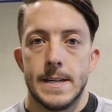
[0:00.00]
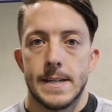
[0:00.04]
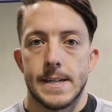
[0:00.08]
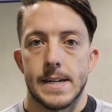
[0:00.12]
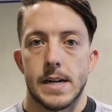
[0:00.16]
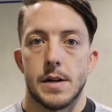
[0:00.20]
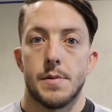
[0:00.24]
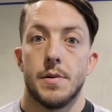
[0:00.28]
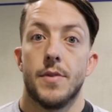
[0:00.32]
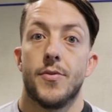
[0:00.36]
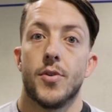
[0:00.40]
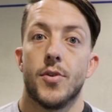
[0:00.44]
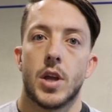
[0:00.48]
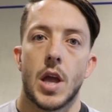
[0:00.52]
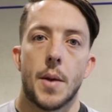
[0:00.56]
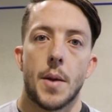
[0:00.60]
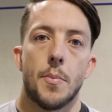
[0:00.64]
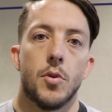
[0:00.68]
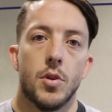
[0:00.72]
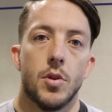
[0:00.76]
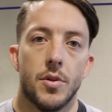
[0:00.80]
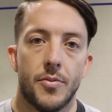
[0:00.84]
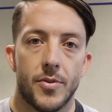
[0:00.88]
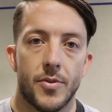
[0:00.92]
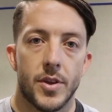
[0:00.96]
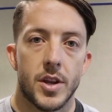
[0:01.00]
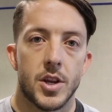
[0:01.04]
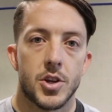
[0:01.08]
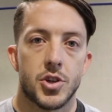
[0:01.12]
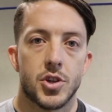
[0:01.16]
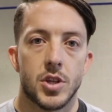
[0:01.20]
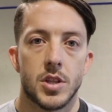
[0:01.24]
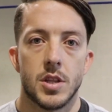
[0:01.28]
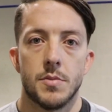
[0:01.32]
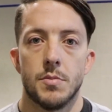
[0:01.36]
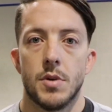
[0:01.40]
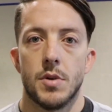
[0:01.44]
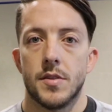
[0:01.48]
If you're capable of
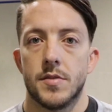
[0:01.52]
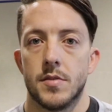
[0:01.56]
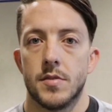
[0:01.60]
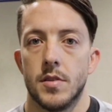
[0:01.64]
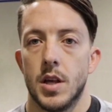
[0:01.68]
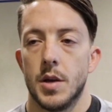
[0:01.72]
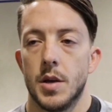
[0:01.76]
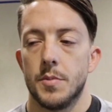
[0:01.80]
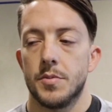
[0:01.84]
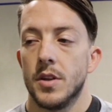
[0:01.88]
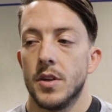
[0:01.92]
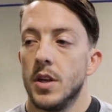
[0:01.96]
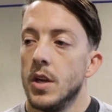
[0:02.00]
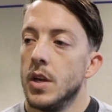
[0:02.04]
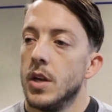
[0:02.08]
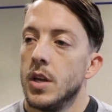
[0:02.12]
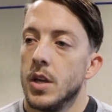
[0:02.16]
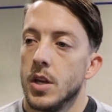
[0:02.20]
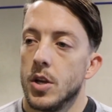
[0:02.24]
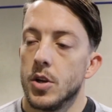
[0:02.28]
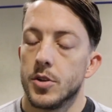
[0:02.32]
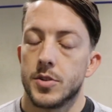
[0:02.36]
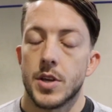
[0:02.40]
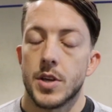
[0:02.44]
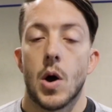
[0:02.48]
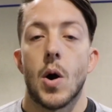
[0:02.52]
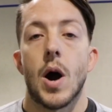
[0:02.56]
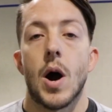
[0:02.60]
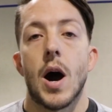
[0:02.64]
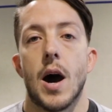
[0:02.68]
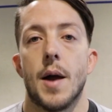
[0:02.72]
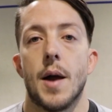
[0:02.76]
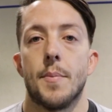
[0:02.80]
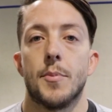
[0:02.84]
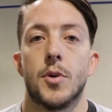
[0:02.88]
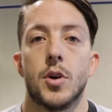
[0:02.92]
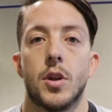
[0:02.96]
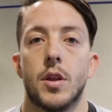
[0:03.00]
finishing the muscle ups, here's how
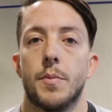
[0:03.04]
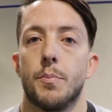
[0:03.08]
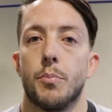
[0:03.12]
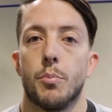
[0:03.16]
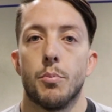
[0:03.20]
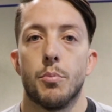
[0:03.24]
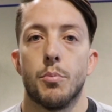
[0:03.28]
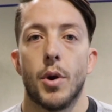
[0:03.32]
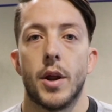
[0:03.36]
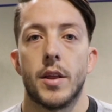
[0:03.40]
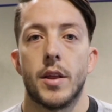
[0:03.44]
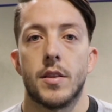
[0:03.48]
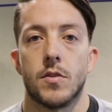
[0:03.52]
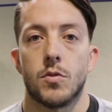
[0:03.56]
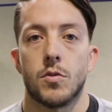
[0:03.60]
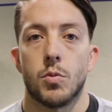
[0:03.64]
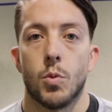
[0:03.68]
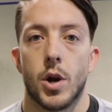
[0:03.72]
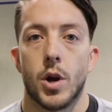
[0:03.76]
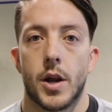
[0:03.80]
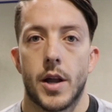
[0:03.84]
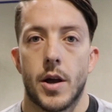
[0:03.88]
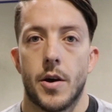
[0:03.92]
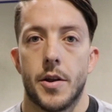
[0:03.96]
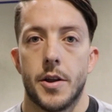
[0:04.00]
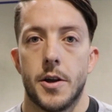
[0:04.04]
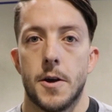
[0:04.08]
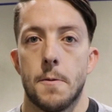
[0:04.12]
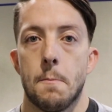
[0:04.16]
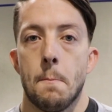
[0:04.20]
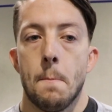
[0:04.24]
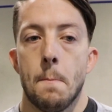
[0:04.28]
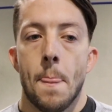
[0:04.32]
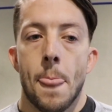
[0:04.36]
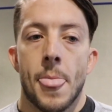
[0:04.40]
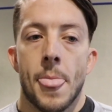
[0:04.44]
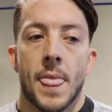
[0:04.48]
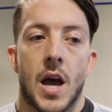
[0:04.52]
I'm going to break this workout
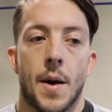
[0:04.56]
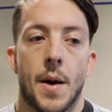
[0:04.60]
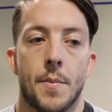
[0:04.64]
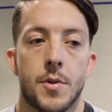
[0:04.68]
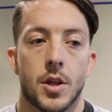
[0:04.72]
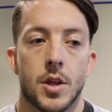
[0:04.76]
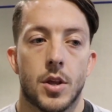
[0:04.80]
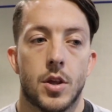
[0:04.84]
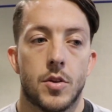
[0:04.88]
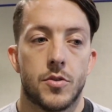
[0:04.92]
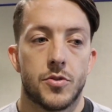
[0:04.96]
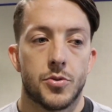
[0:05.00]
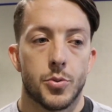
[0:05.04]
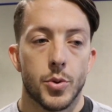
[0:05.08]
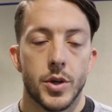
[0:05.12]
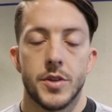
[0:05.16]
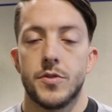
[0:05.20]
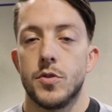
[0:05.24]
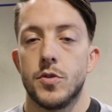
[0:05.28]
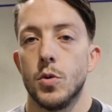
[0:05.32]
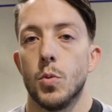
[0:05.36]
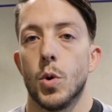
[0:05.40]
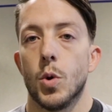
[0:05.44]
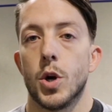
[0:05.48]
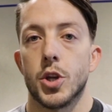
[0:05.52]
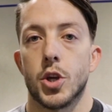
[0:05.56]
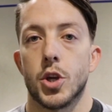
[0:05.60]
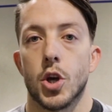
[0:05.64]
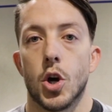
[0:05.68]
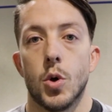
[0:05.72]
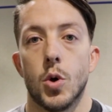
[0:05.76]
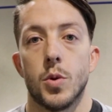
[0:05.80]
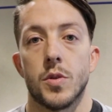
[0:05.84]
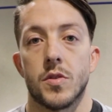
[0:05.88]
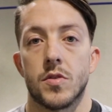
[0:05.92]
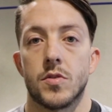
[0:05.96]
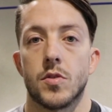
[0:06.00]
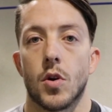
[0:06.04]
up. I'm going to 3, 2, 1,
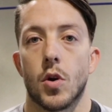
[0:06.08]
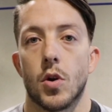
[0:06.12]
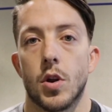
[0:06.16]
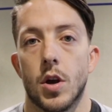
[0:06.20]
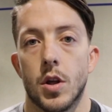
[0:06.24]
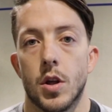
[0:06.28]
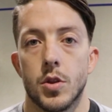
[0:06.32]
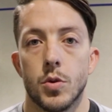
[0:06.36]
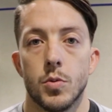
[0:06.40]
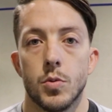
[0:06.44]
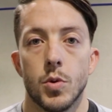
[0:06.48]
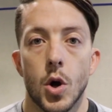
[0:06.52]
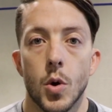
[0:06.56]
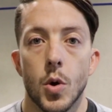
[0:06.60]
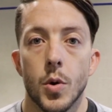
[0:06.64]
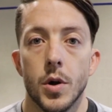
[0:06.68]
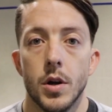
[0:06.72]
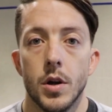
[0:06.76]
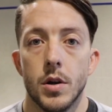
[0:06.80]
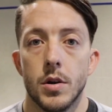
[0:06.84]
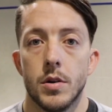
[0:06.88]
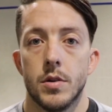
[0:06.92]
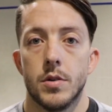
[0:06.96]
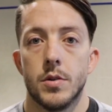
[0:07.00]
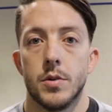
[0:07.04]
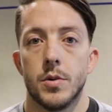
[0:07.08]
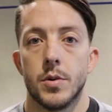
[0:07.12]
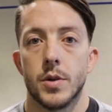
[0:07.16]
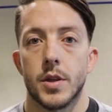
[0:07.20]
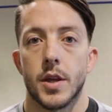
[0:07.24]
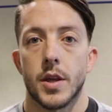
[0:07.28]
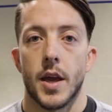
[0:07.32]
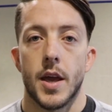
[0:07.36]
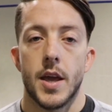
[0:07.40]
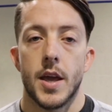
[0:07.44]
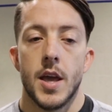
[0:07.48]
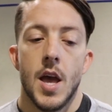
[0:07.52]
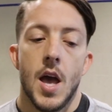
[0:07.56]
go and start on the rower.
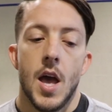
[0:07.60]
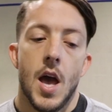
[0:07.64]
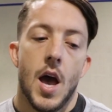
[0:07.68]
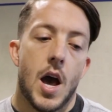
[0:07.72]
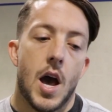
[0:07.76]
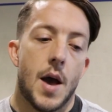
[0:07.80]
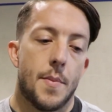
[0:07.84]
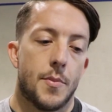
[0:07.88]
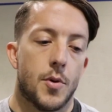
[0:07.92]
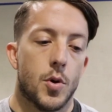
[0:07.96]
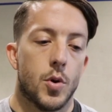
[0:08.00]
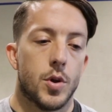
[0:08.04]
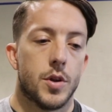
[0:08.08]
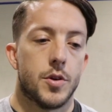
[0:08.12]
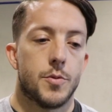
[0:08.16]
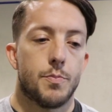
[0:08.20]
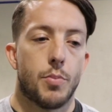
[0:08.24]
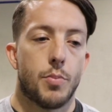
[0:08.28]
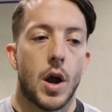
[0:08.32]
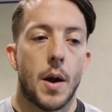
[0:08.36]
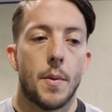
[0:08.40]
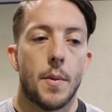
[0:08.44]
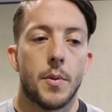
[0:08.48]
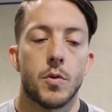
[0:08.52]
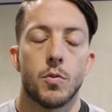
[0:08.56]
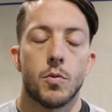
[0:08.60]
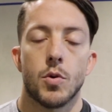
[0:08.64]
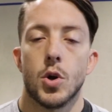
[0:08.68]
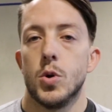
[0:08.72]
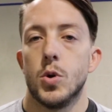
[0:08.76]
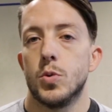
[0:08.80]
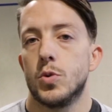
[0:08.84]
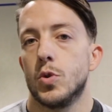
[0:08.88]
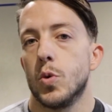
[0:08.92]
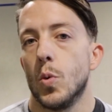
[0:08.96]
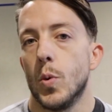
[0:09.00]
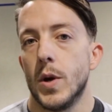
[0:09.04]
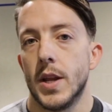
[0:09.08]
Okay, I'm going to probably
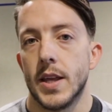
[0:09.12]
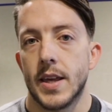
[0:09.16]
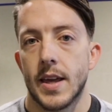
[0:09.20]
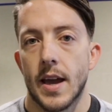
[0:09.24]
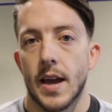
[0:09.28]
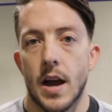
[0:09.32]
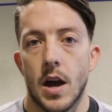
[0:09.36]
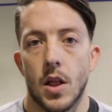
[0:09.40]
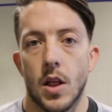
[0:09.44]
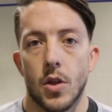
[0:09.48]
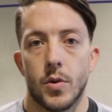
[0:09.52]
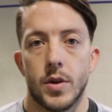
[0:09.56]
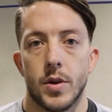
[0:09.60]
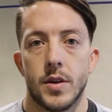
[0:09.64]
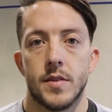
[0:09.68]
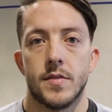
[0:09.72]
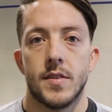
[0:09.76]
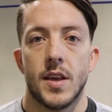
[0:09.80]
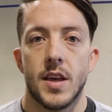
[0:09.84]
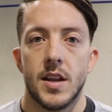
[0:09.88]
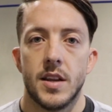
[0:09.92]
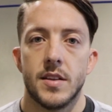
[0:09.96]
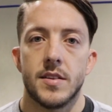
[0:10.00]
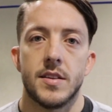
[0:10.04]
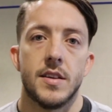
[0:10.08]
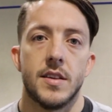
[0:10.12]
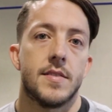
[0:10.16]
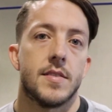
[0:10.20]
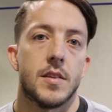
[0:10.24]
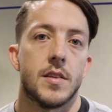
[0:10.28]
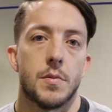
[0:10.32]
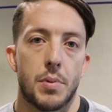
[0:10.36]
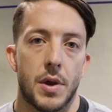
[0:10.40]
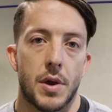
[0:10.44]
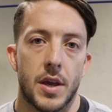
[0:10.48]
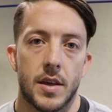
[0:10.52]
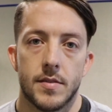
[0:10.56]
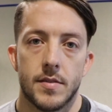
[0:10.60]
row 20 calories at a
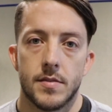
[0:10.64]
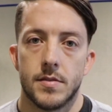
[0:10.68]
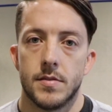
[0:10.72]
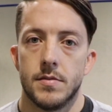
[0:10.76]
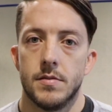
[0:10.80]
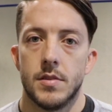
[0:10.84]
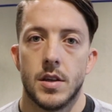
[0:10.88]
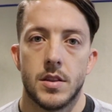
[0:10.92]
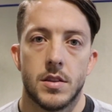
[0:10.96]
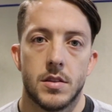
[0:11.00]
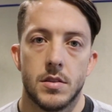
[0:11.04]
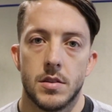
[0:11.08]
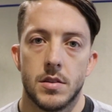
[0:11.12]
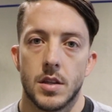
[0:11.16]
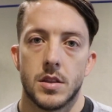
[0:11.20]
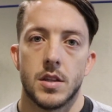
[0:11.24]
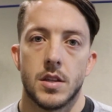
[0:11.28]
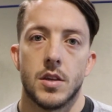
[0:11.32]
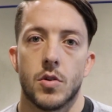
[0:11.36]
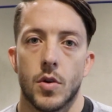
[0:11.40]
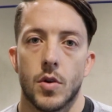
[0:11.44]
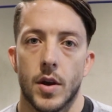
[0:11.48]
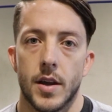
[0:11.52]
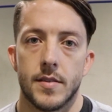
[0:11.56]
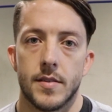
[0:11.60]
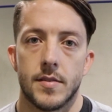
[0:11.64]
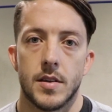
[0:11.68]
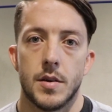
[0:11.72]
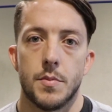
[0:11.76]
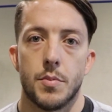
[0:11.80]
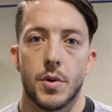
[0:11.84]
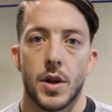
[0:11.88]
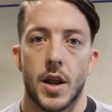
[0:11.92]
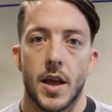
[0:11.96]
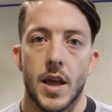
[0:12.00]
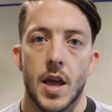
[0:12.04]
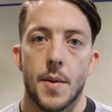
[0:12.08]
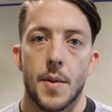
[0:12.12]
decent pace, nothing crazy,
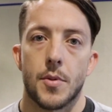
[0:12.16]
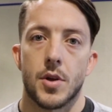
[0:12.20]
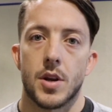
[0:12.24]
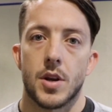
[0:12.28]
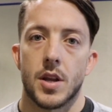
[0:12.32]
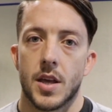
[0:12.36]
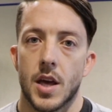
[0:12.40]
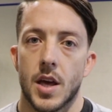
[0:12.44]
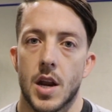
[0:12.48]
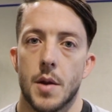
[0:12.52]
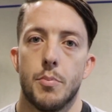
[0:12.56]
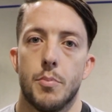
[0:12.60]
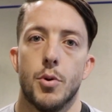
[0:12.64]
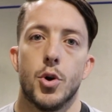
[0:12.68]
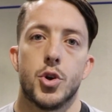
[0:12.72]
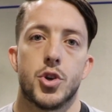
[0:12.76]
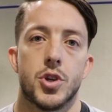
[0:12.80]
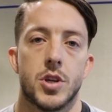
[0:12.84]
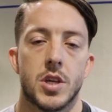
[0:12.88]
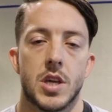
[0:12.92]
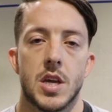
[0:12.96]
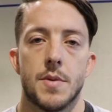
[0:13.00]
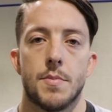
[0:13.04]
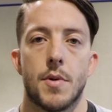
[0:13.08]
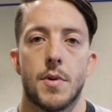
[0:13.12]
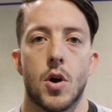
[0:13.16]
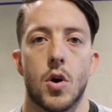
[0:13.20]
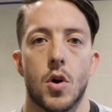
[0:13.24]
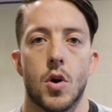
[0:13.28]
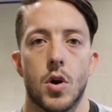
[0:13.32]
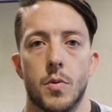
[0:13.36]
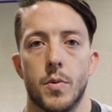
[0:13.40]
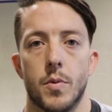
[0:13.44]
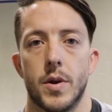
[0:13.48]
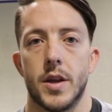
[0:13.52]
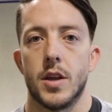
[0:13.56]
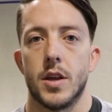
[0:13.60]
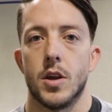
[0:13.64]
but I am going to kind of push it to get my
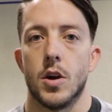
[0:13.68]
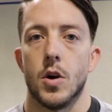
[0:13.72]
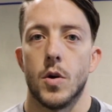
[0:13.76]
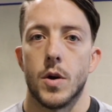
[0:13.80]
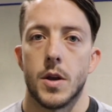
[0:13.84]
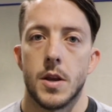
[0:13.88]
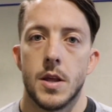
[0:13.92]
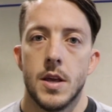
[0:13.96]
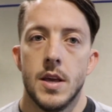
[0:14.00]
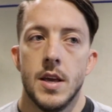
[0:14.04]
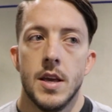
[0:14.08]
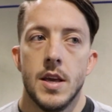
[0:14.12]
heart rate going.